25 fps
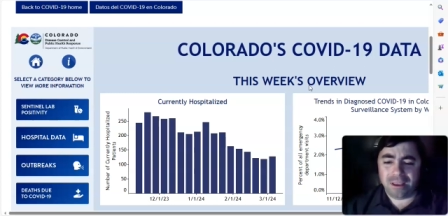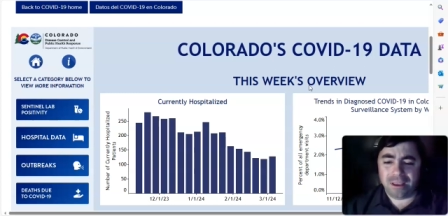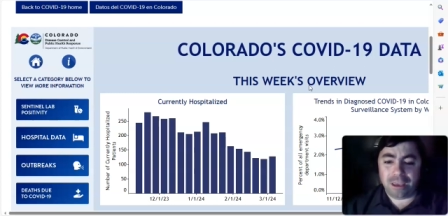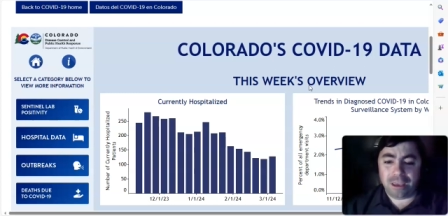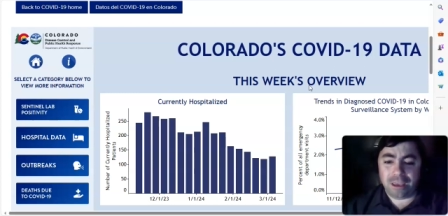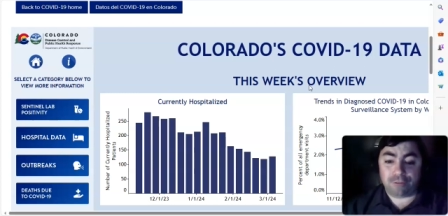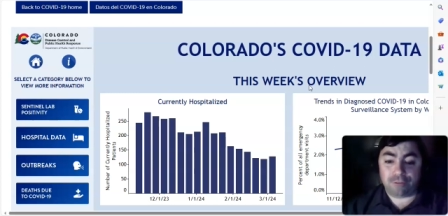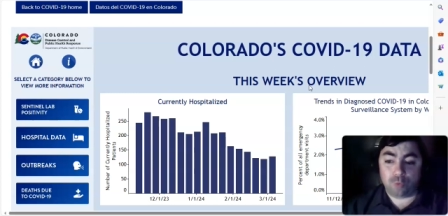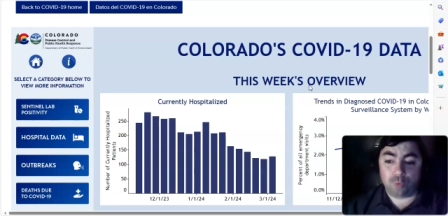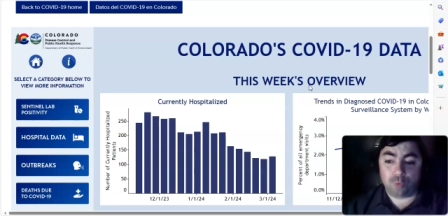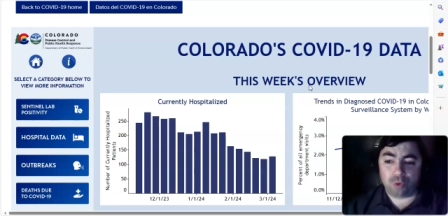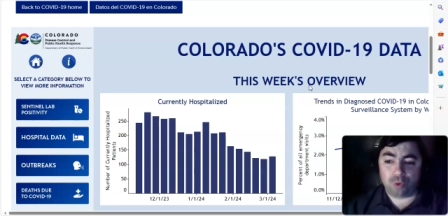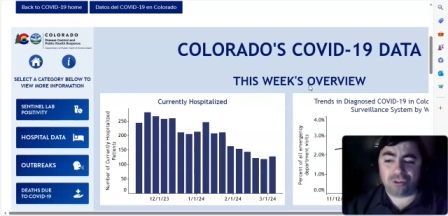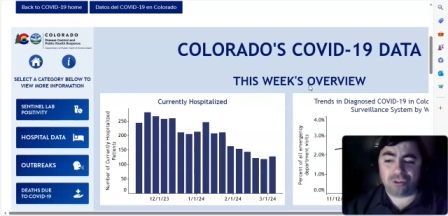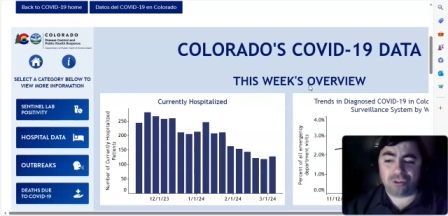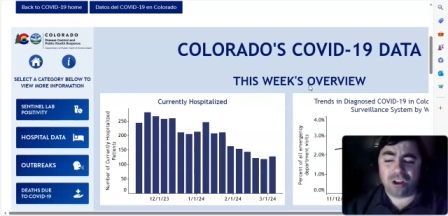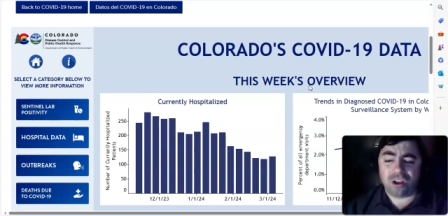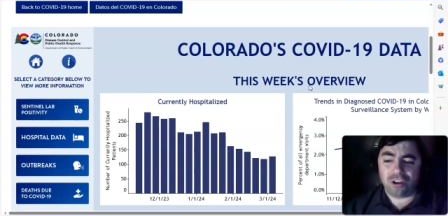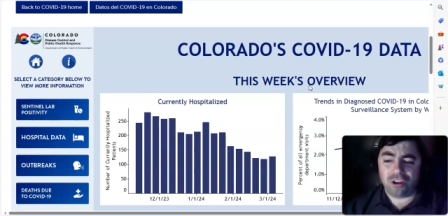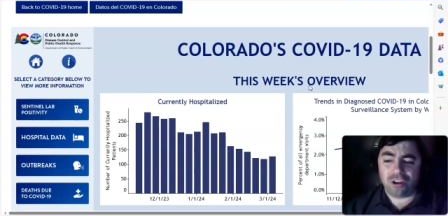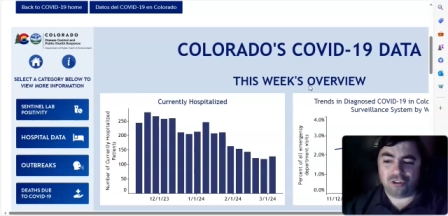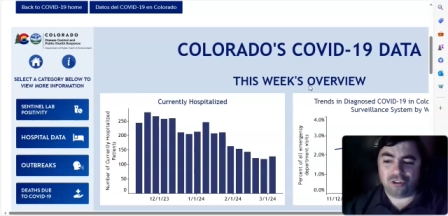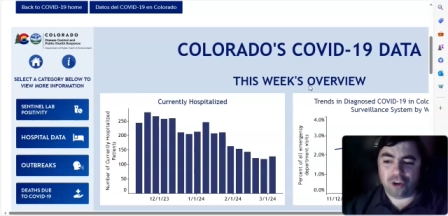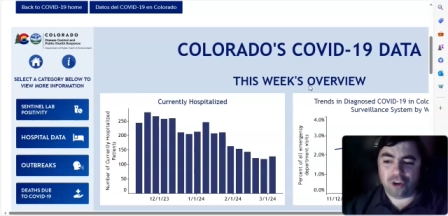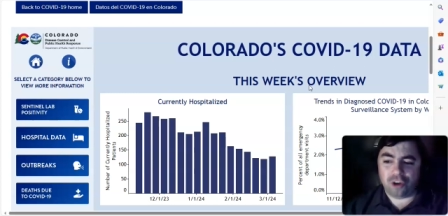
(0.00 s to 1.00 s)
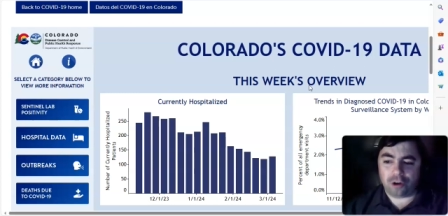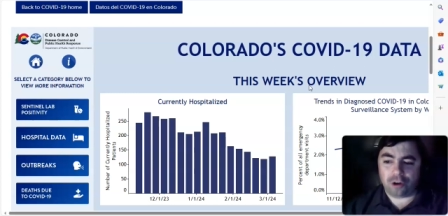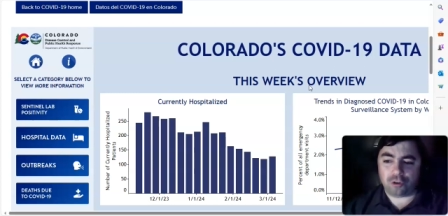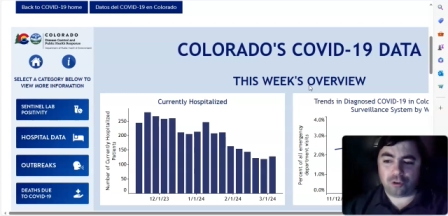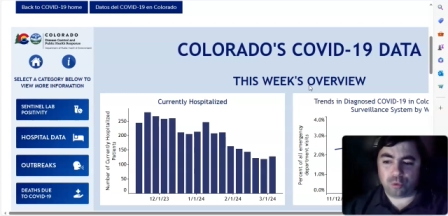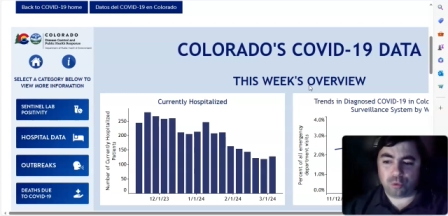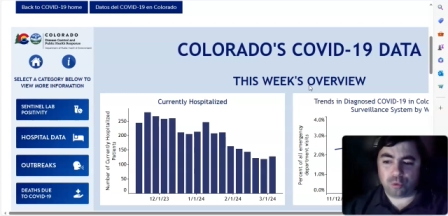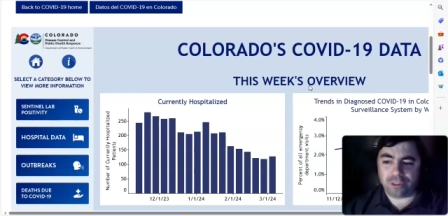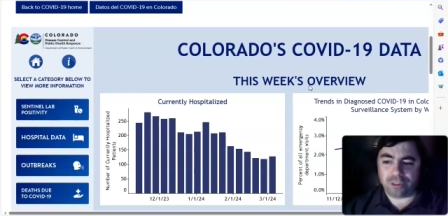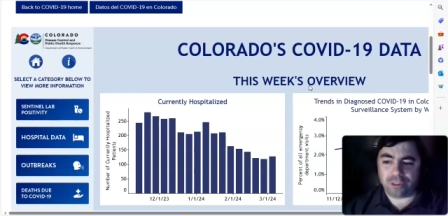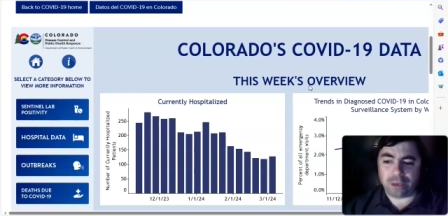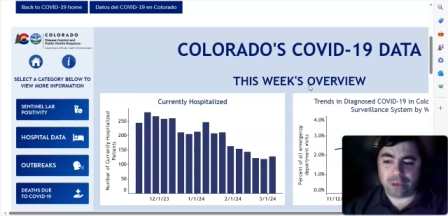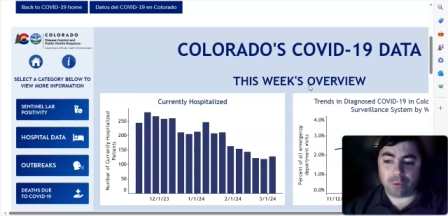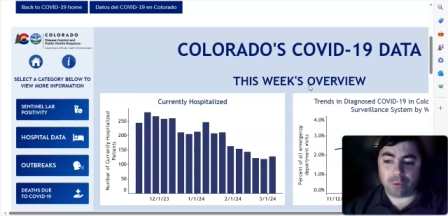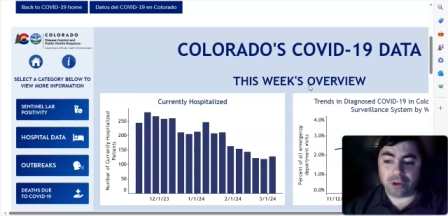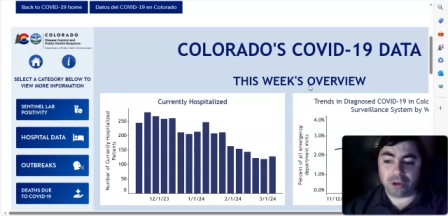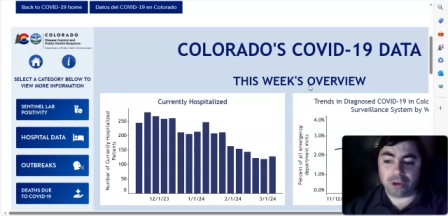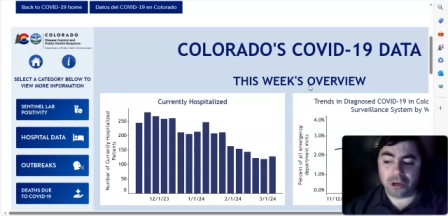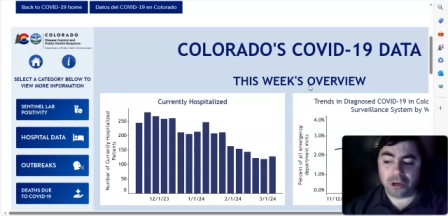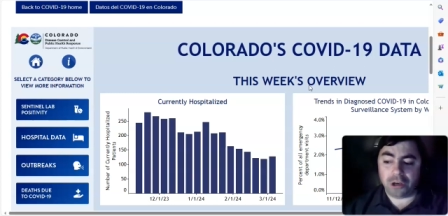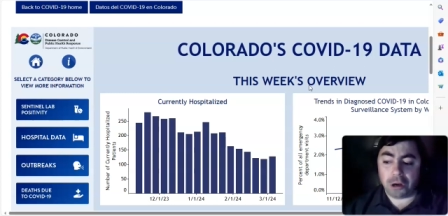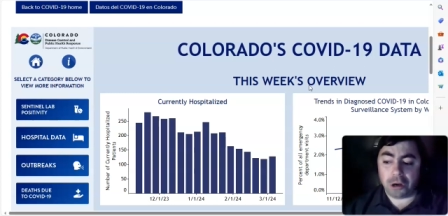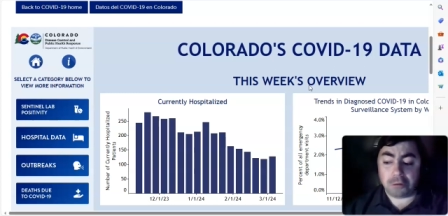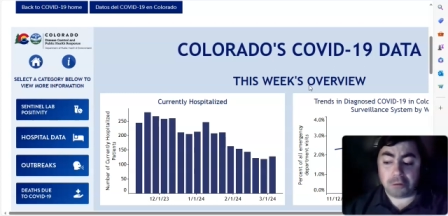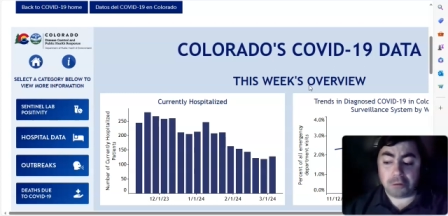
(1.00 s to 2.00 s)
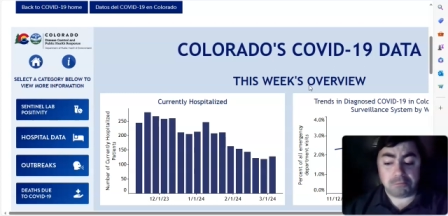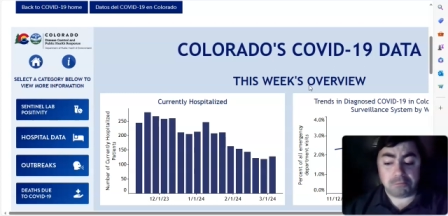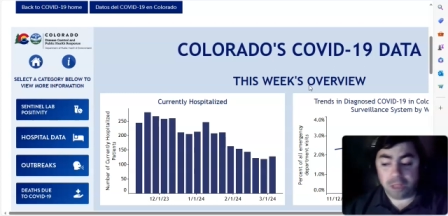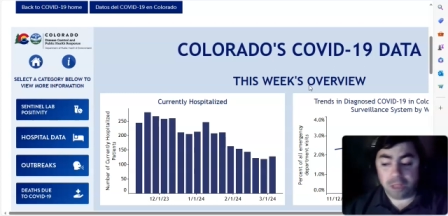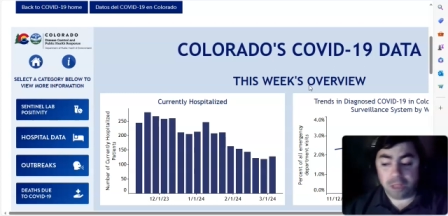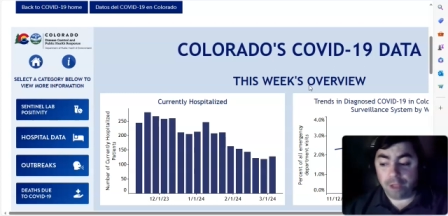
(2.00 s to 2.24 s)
And of course, share this with anyone you know.